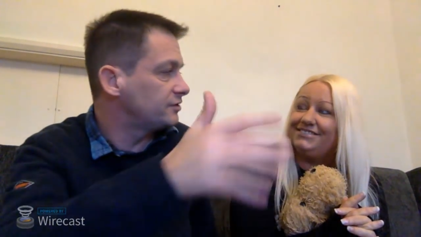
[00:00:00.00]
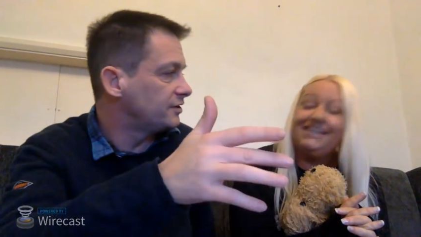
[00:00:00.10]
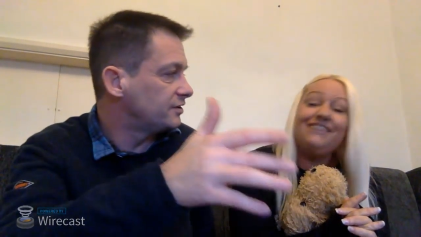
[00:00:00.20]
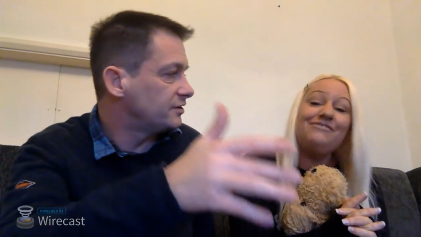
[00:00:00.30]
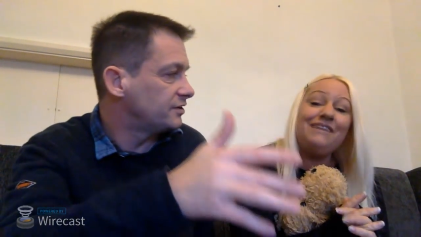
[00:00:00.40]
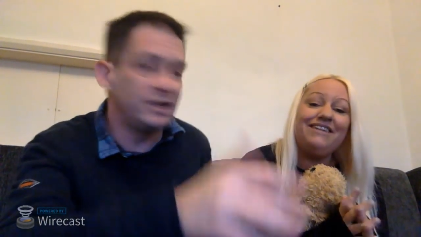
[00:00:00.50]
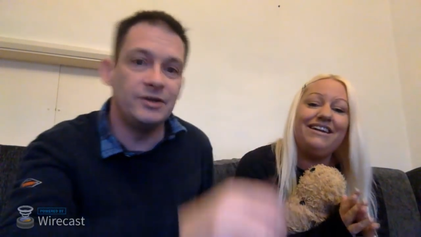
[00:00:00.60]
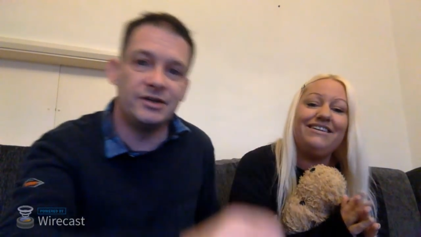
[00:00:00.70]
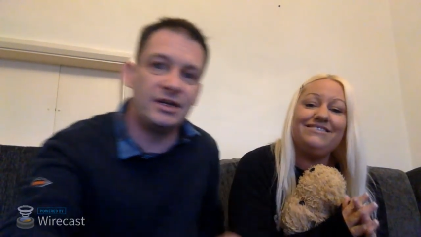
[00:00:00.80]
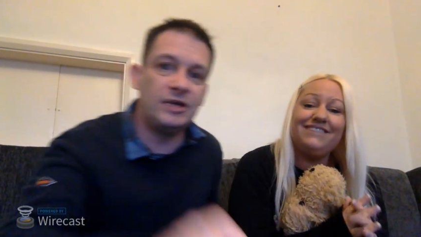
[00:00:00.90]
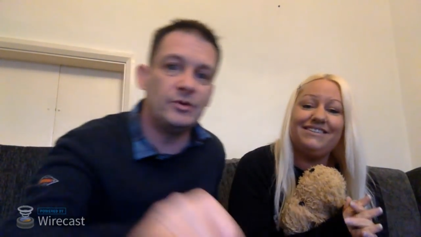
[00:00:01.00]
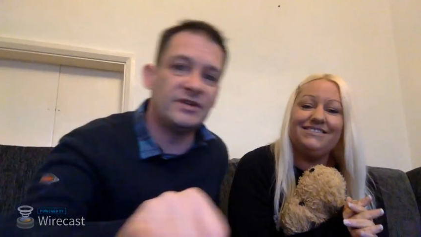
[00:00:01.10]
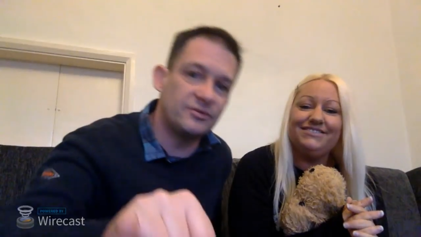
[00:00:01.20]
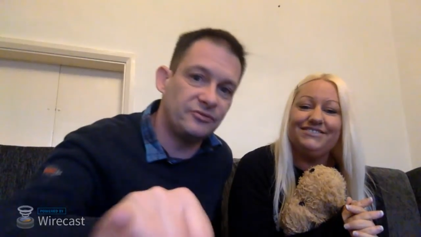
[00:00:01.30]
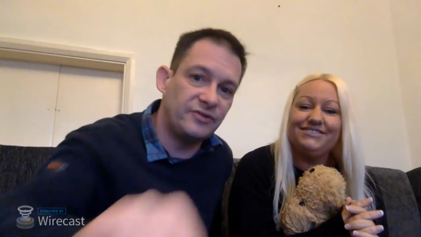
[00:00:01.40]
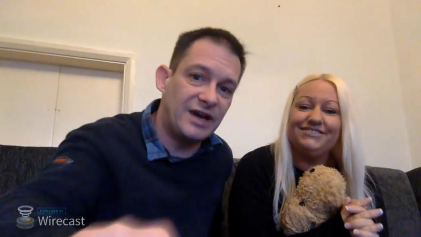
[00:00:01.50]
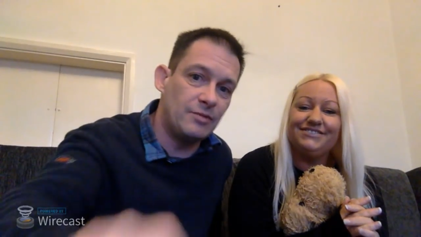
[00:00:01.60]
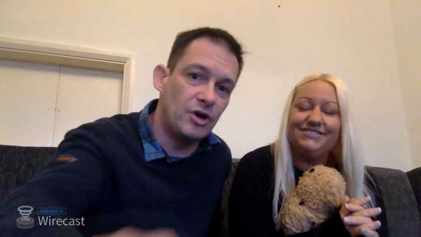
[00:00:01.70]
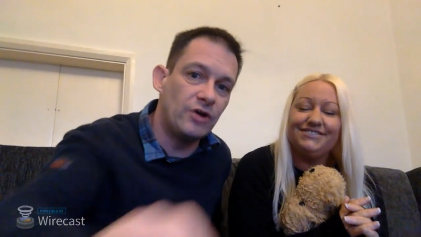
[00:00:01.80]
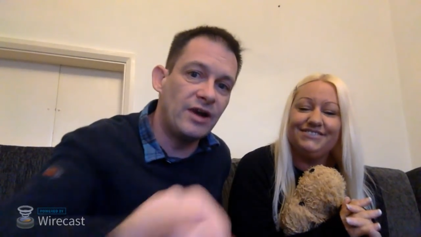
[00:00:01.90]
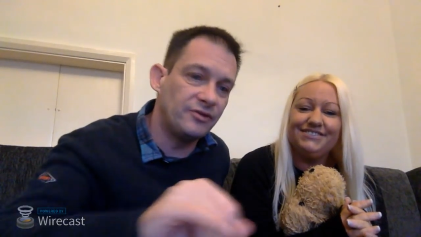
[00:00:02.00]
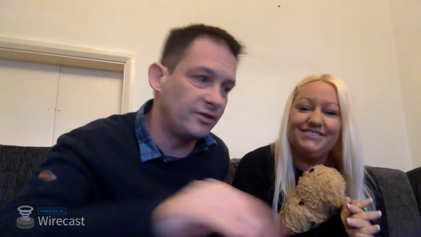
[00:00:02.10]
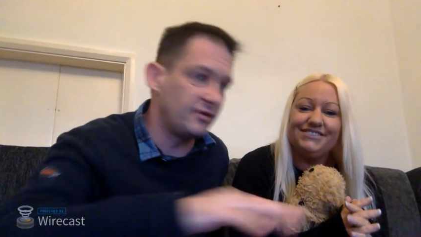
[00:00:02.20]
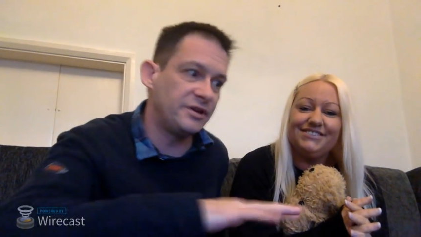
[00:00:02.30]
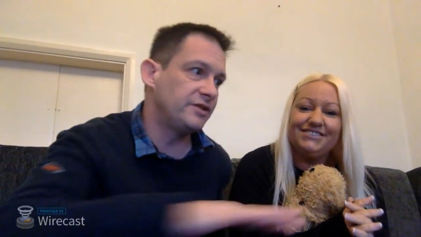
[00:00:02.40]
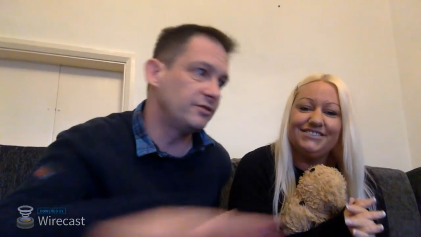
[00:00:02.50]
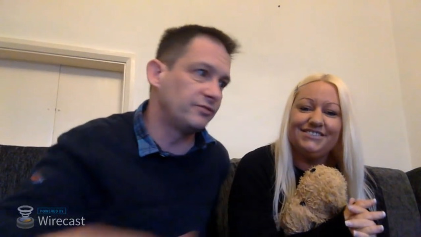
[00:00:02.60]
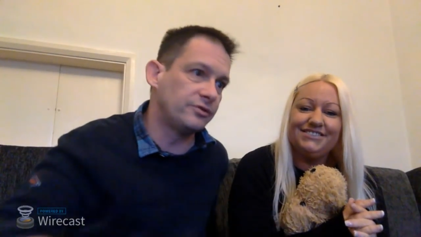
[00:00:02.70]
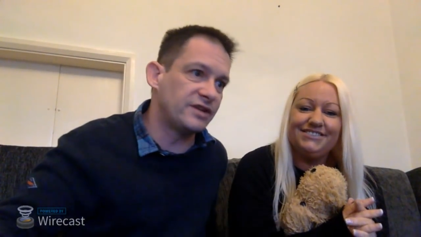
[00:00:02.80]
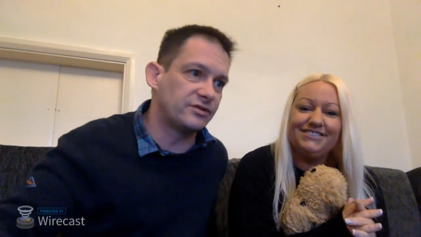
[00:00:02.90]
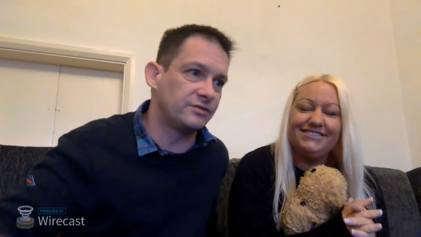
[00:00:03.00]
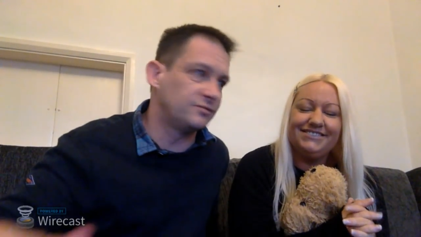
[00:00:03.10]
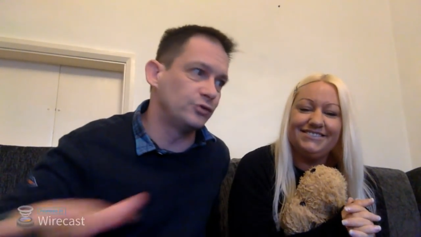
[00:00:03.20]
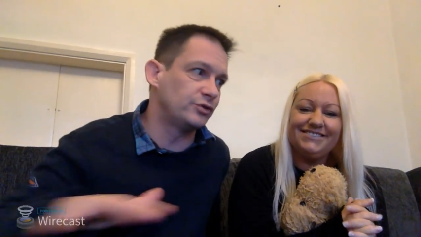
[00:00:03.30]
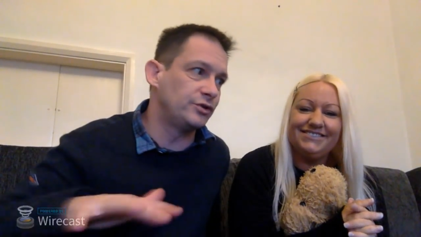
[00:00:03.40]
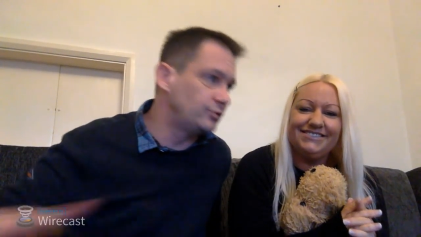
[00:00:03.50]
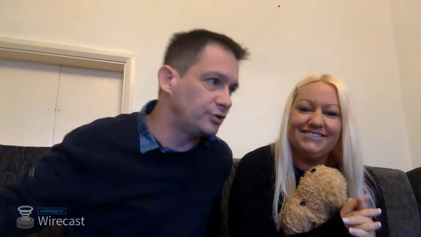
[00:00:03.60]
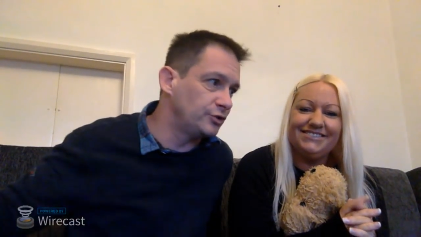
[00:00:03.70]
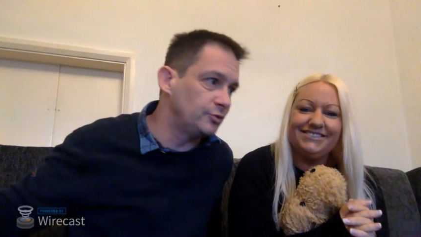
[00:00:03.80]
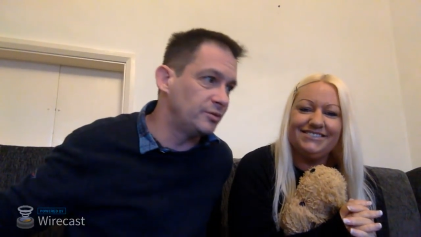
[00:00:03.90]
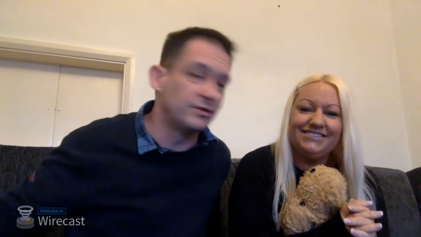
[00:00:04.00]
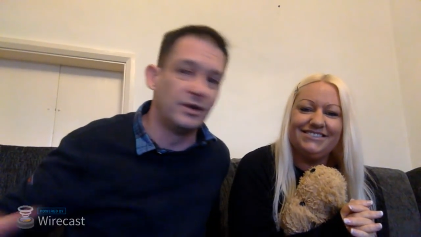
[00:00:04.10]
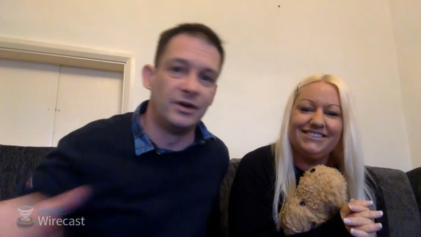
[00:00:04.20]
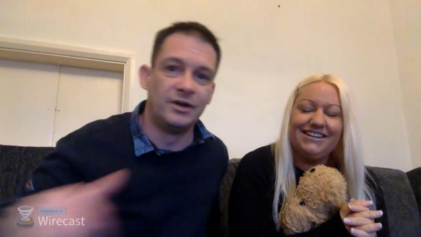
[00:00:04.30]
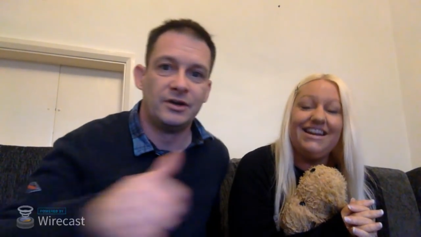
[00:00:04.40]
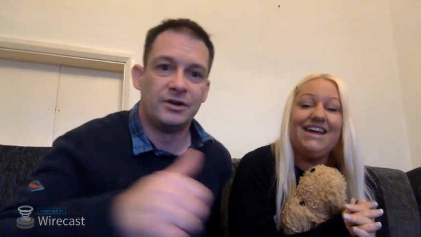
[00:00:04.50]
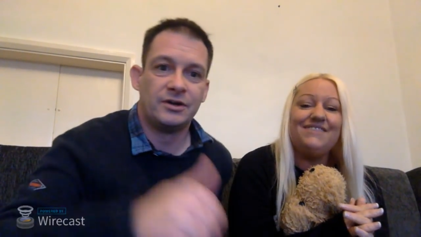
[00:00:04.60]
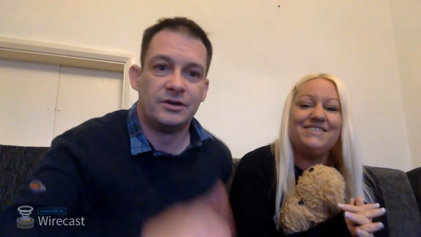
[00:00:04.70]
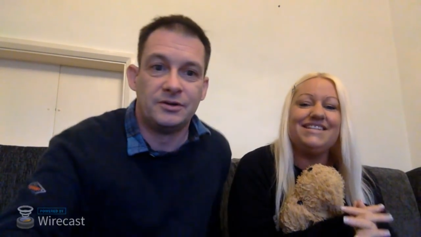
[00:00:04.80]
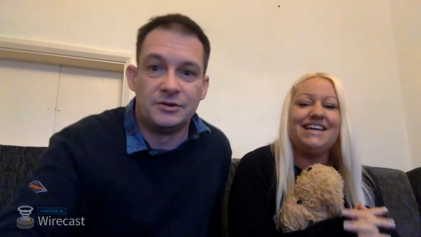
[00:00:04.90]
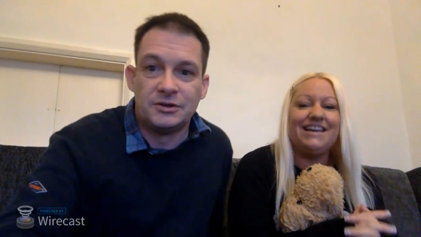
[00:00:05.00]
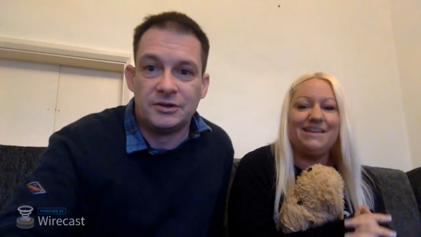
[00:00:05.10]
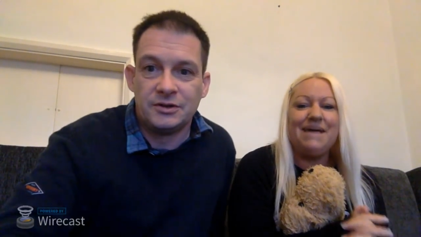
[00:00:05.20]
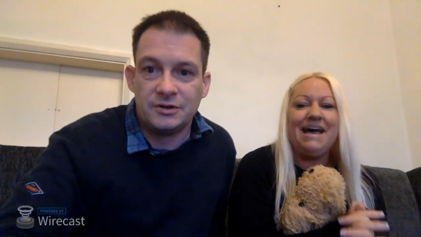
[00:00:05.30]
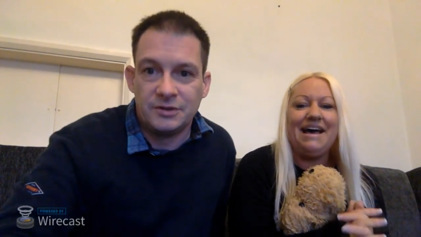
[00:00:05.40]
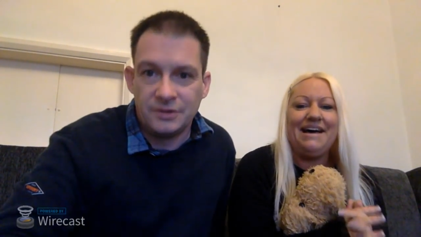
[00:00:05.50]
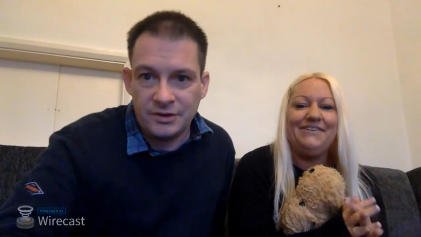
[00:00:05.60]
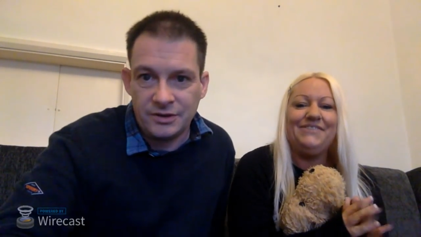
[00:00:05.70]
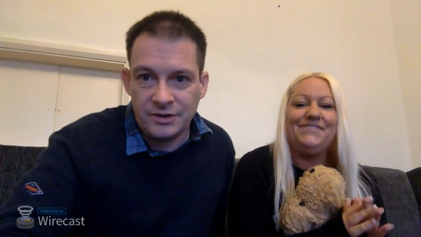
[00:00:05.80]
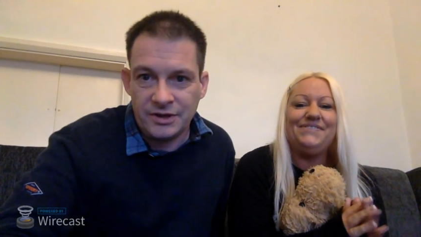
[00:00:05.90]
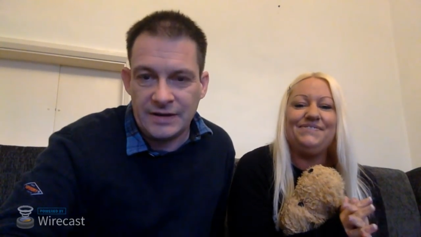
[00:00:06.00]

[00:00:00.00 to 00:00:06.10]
Speaker 1: Oh, wow. He went to far more effort than any of the rest of us YouTubers. I'll have to check him out.